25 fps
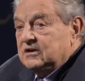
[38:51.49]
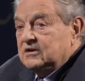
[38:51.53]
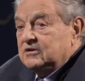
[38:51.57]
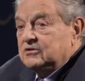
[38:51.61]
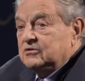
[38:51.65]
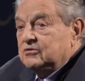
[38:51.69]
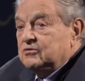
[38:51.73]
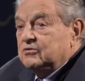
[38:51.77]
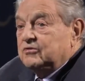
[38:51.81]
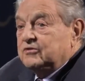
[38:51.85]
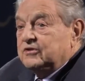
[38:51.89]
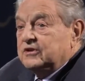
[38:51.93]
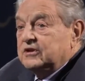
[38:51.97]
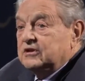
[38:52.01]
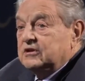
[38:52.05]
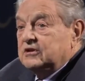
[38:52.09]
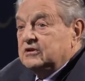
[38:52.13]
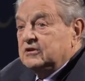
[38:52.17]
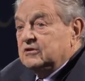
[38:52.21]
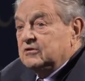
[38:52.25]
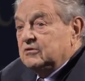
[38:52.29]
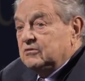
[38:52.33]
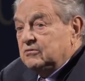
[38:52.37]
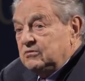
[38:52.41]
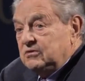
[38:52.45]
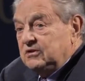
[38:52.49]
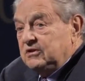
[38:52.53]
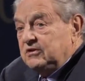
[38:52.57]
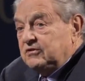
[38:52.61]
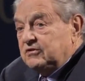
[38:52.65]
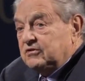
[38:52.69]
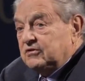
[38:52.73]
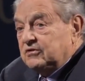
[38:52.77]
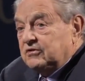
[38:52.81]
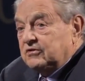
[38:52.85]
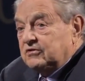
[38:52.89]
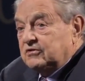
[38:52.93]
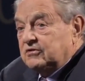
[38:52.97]
using the only
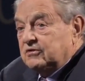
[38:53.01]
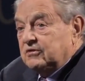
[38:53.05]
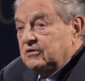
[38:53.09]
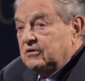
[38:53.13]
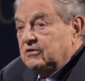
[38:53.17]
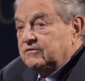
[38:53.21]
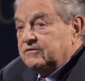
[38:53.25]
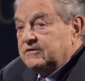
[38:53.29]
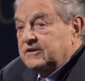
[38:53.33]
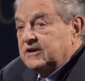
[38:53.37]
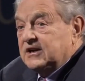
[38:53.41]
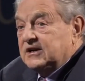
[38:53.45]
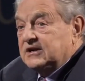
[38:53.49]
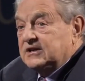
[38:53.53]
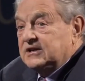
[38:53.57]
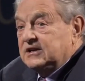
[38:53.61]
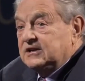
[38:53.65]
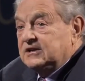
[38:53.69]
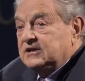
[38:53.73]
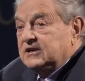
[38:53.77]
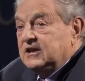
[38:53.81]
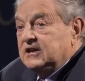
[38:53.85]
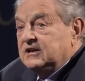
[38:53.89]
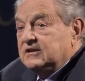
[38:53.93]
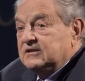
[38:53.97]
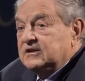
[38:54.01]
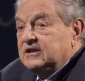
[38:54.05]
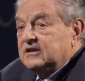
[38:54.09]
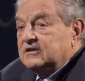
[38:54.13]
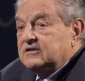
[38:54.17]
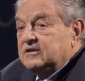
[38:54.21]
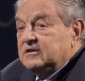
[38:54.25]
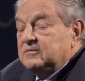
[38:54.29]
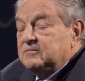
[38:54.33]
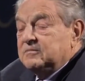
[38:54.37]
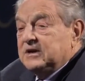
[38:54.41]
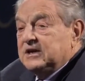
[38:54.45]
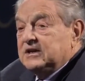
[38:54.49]
source of credit that
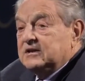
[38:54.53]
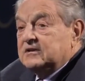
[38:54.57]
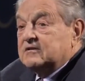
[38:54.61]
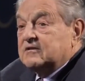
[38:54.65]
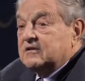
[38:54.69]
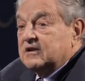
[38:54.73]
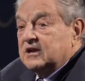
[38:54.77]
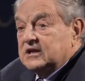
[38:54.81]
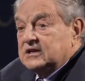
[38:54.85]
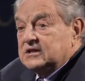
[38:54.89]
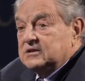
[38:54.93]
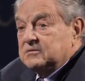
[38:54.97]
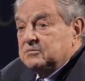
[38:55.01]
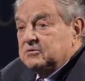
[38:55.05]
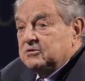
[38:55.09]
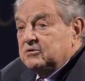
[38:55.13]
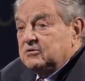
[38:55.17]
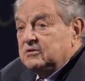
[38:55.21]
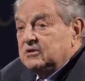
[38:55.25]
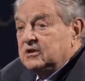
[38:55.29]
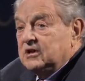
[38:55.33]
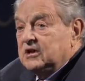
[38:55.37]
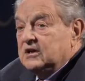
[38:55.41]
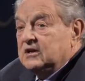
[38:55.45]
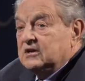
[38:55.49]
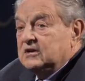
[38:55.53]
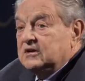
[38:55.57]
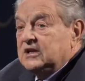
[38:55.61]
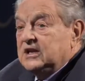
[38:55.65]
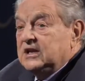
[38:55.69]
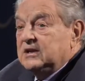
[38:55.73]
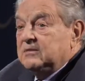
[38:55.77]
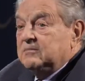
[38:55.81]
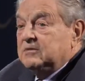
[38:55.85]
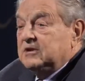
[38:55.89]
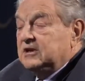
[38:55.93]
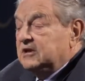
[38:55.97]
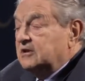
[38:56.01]
remained credible,
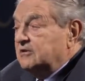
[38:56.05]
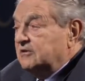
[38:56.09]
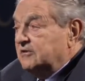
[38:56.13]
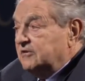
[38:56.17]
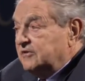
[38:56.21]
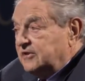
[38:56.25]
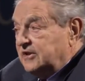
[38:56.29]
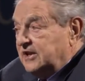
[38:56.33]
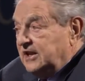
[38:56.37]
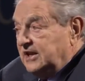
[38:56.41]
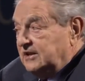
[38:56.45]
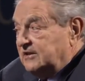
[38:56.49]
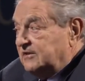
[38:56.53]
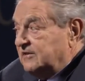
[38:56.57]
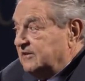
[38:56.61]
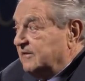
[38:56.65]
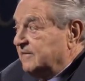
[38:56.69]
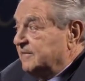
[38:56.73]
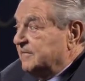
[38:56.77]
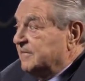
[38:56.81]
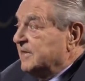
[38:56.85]
namely the state.